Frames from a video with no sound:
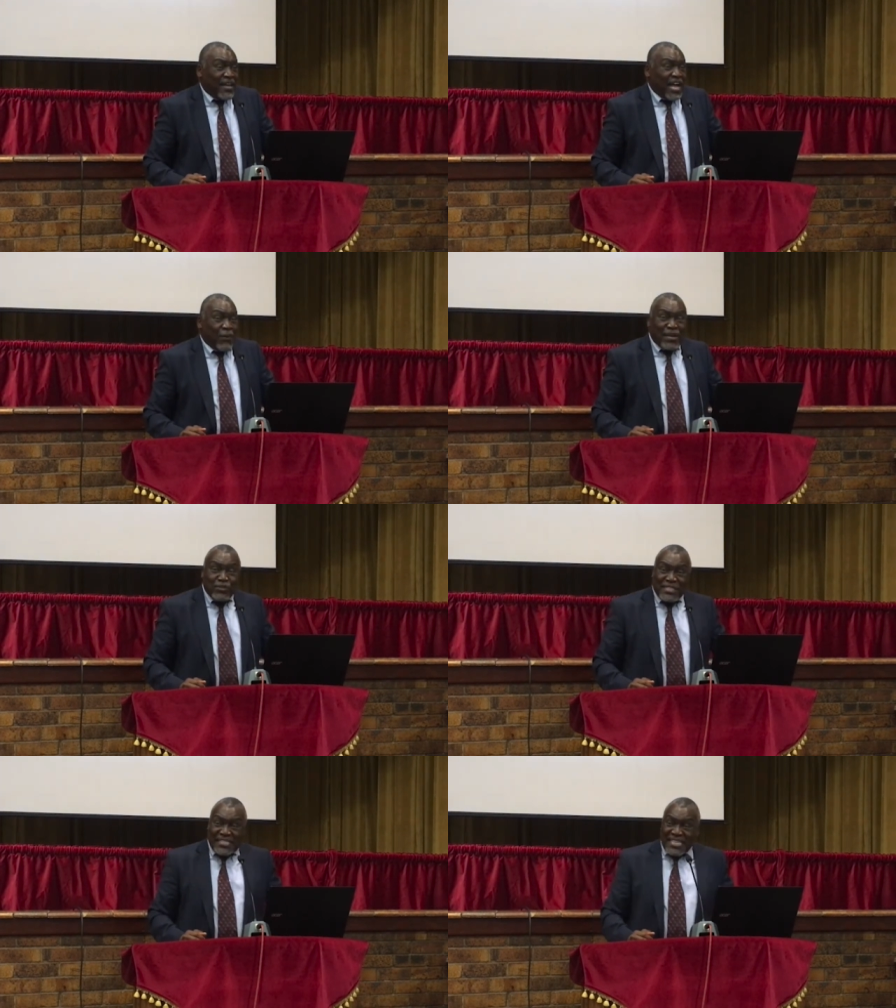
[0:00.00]
I want
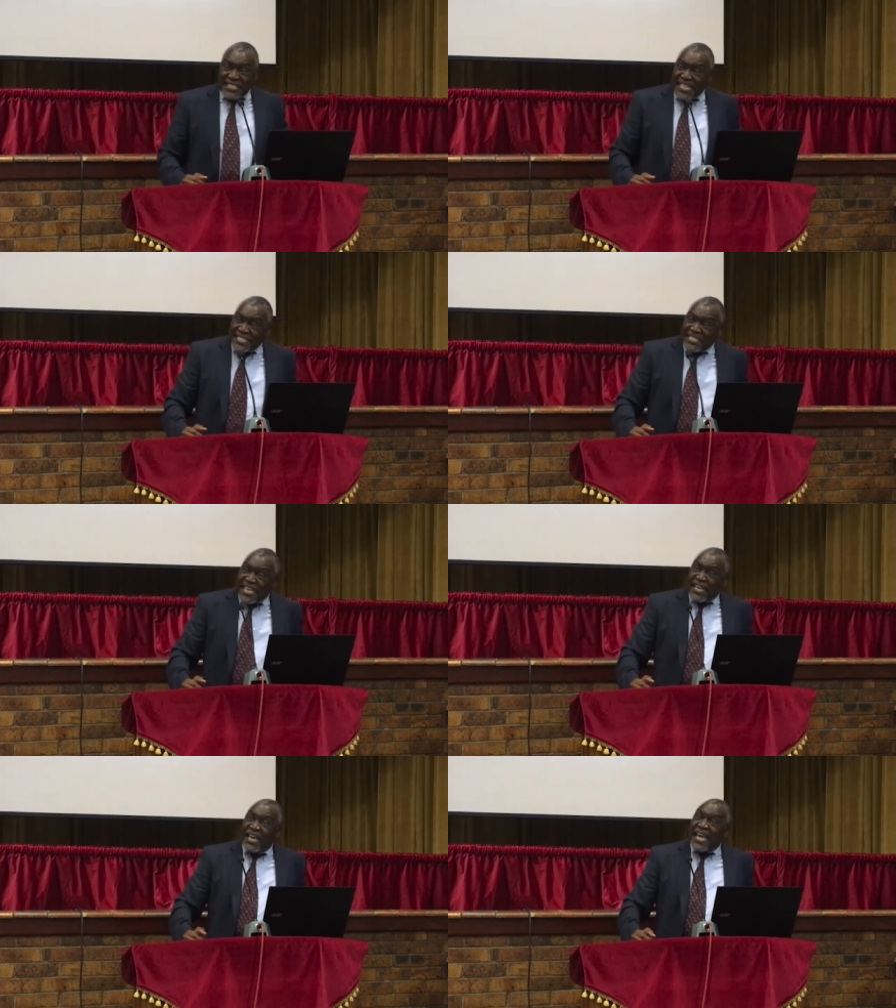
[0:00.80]
to suggest that
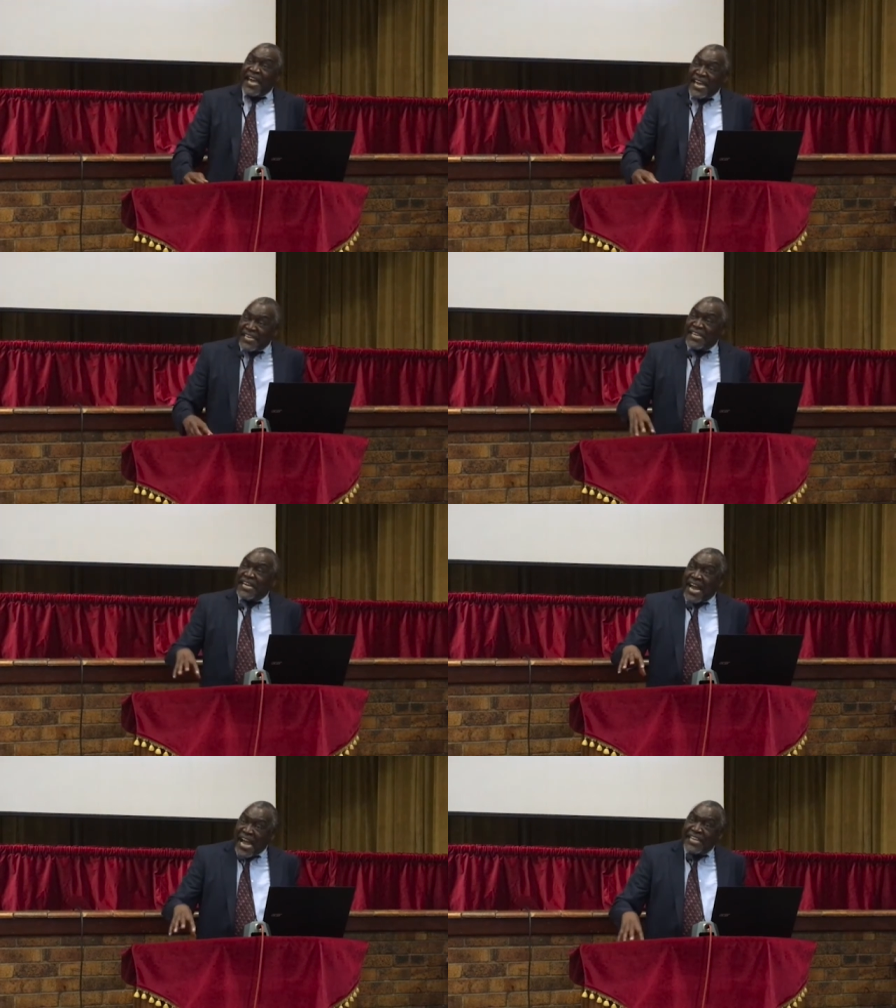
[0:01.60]
uh,
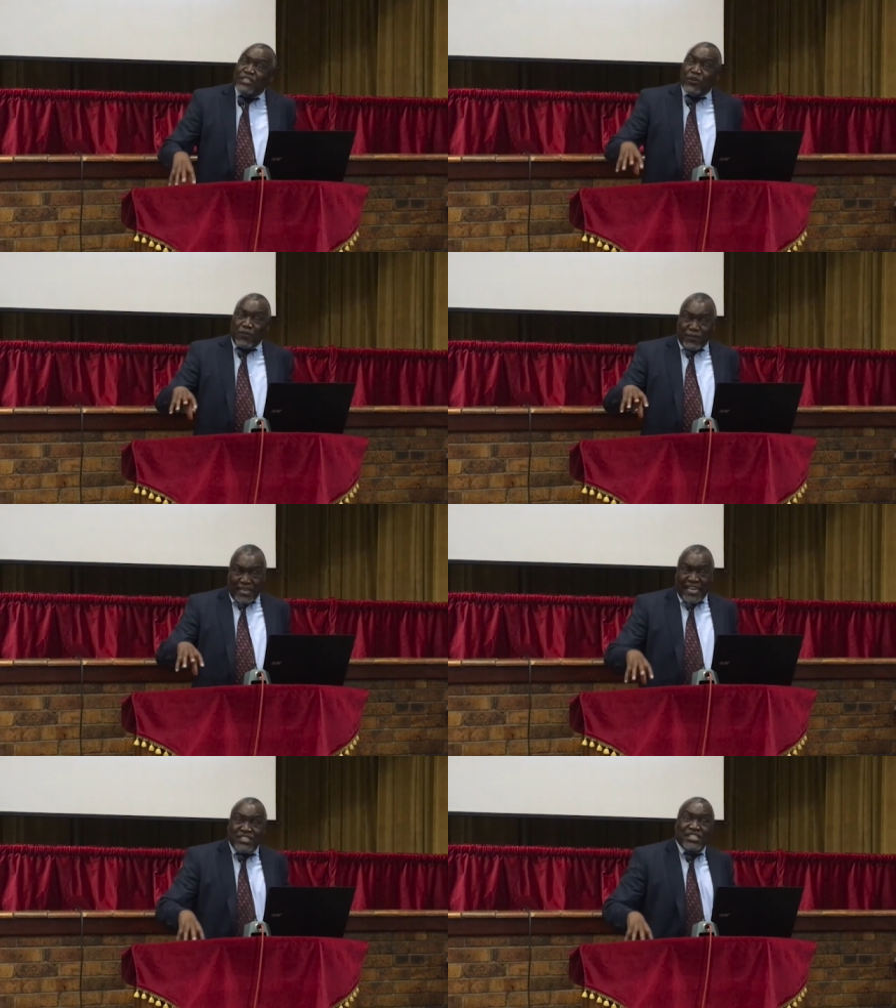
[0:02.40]
any kind of
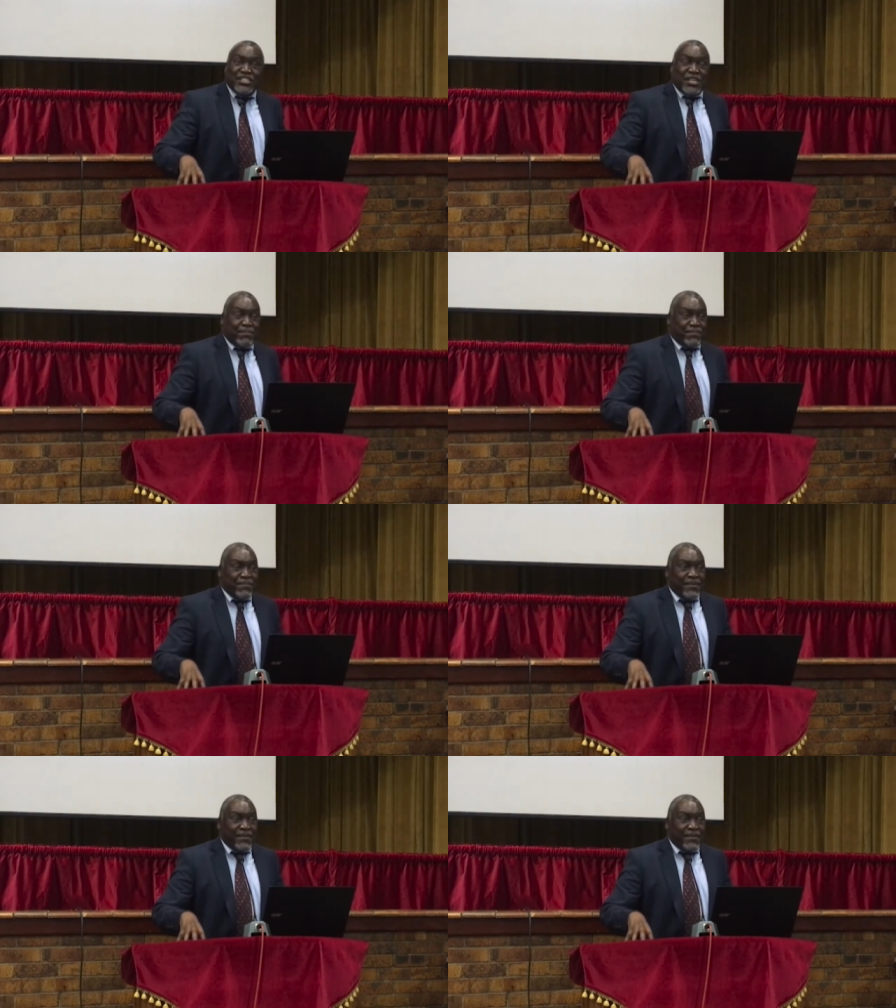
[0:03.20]
relationship